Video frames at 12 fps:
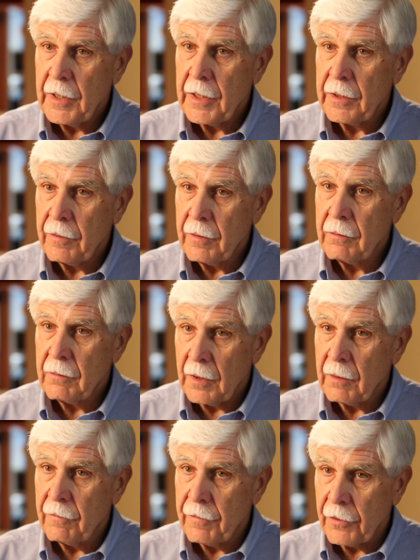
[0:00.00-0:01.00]
at a
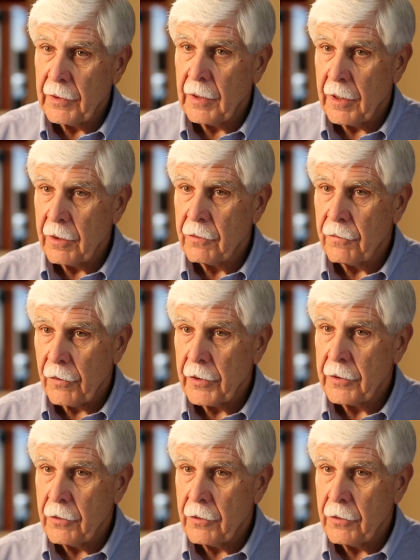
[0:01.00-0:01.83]
very large, very